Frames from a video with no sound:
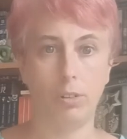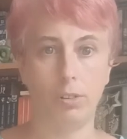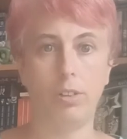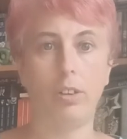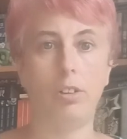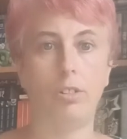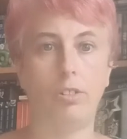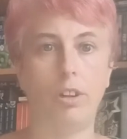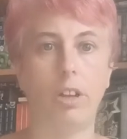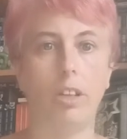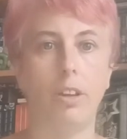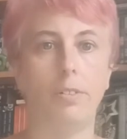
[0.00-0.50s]

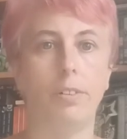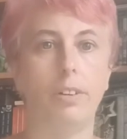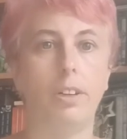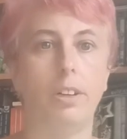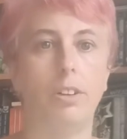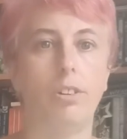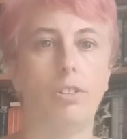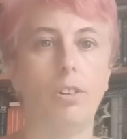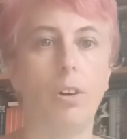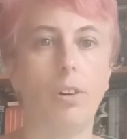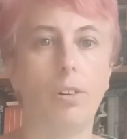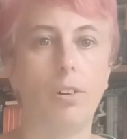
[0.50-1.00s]
genuinely
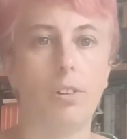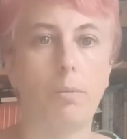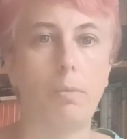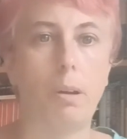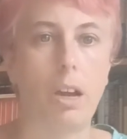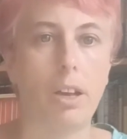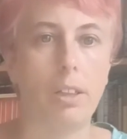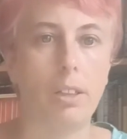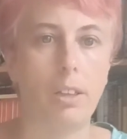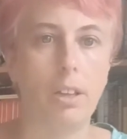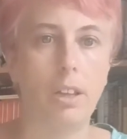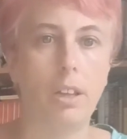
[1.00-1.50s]
shocked
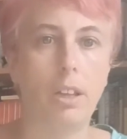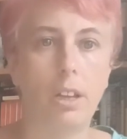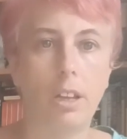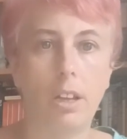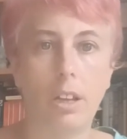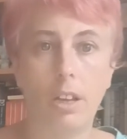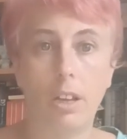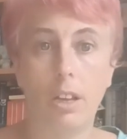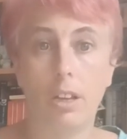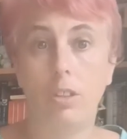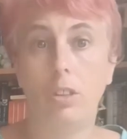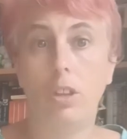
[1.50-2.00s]
about
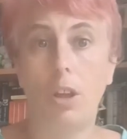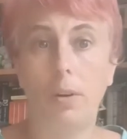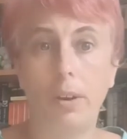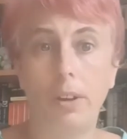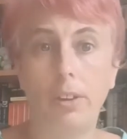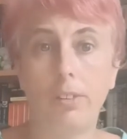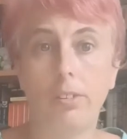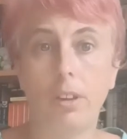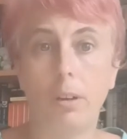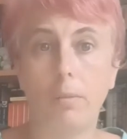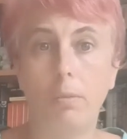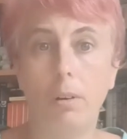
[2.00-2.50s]
knowing
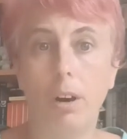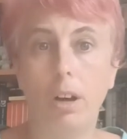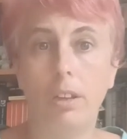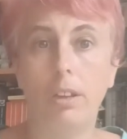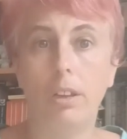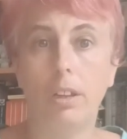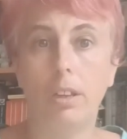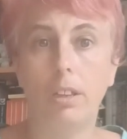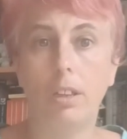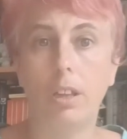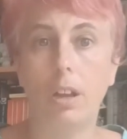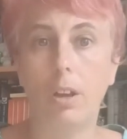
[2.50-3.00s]
someone
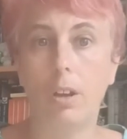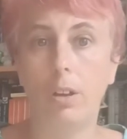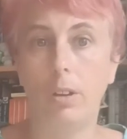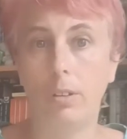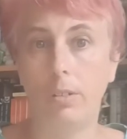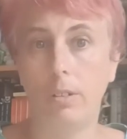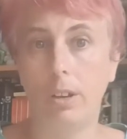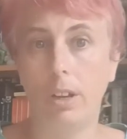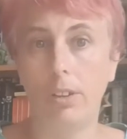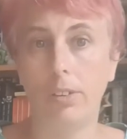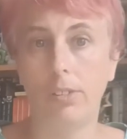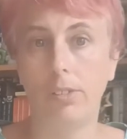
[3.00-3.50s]
who
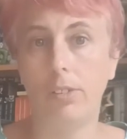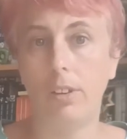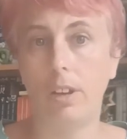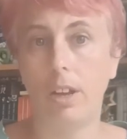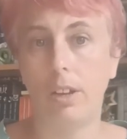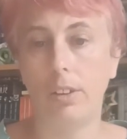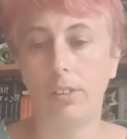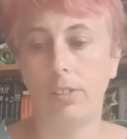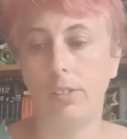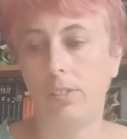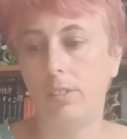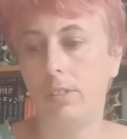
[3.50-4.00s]

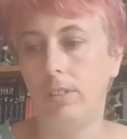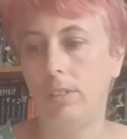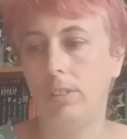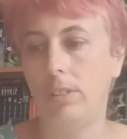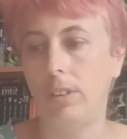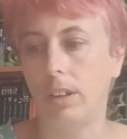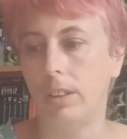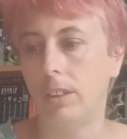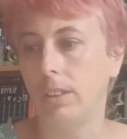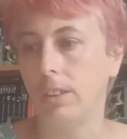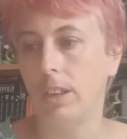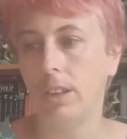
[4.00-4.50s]
has
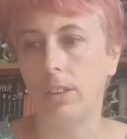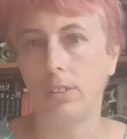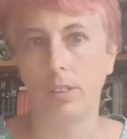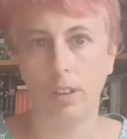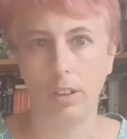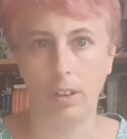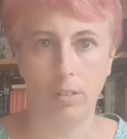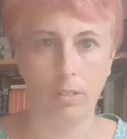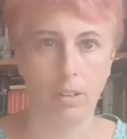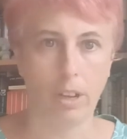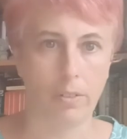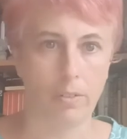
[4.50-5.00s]
done things that
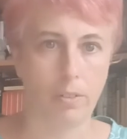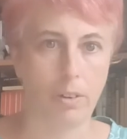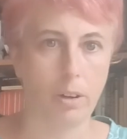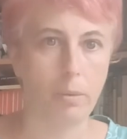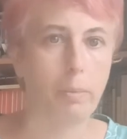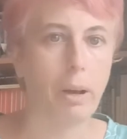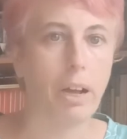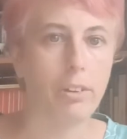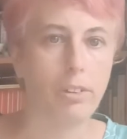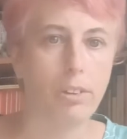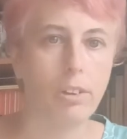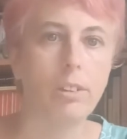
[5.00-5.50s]
you never
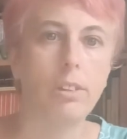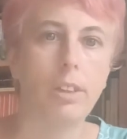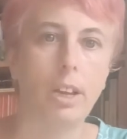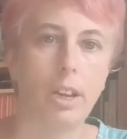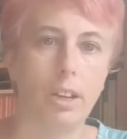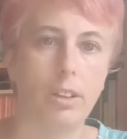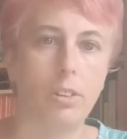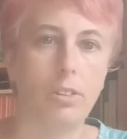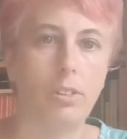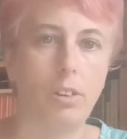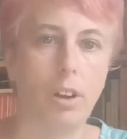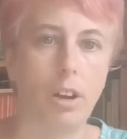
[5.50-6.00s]
imagined they
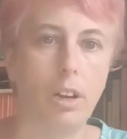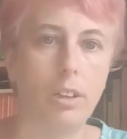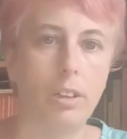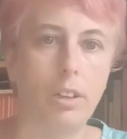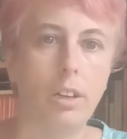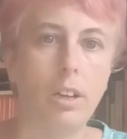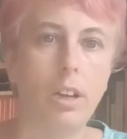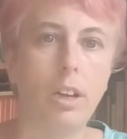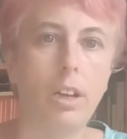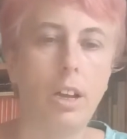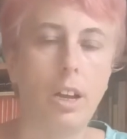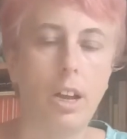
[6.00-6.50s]
had done
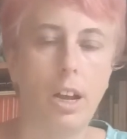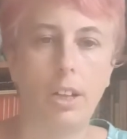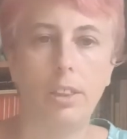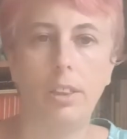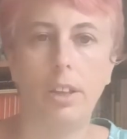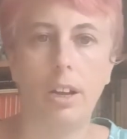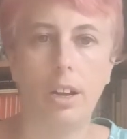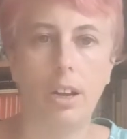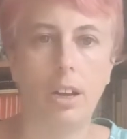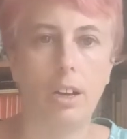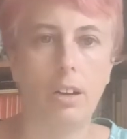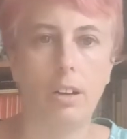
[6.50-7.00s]
and
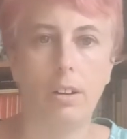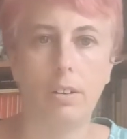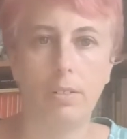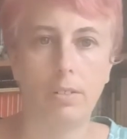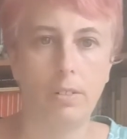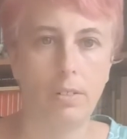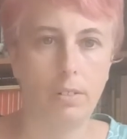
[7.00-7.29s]
that are